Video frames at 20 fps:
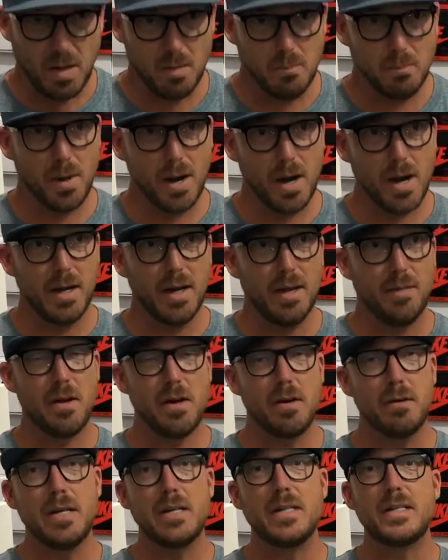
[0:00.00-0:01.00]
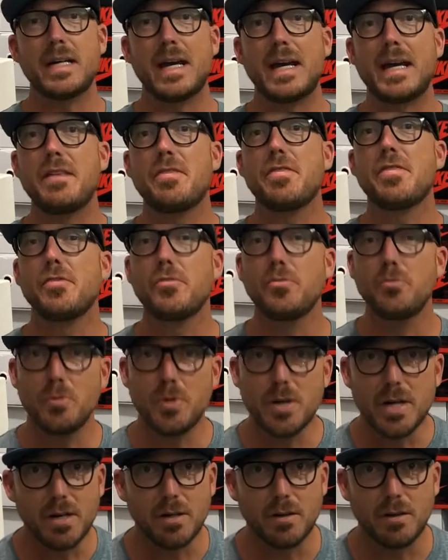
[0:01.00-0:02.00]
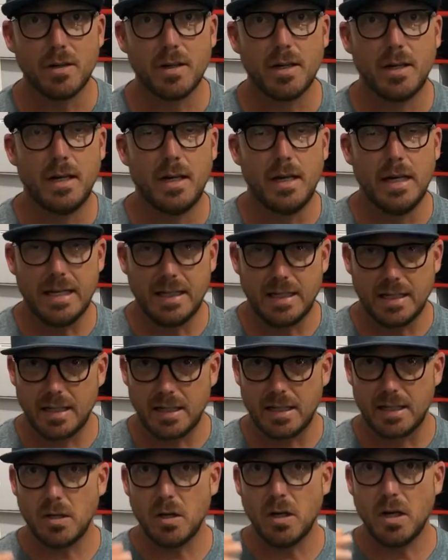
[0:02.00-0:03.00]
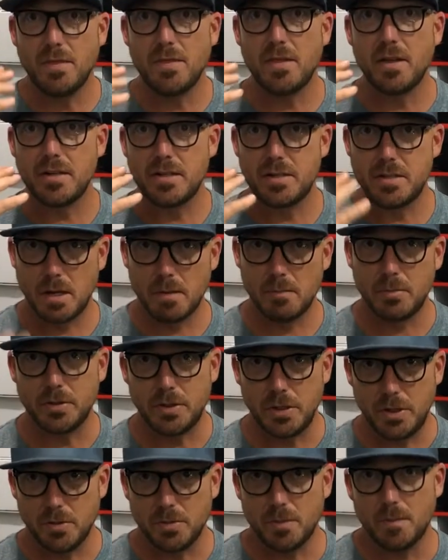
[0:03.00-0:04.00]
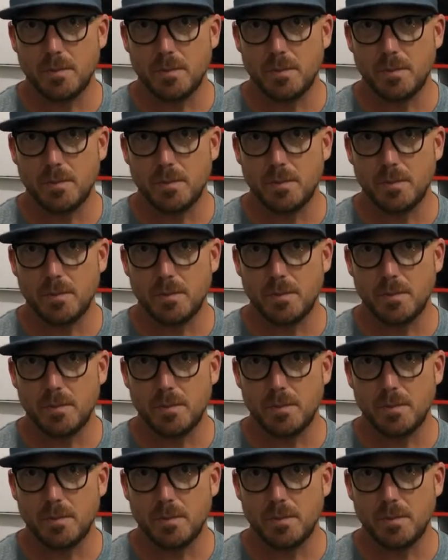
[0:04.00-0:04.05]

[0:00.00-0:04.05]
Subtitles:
But there is a thrill in the W.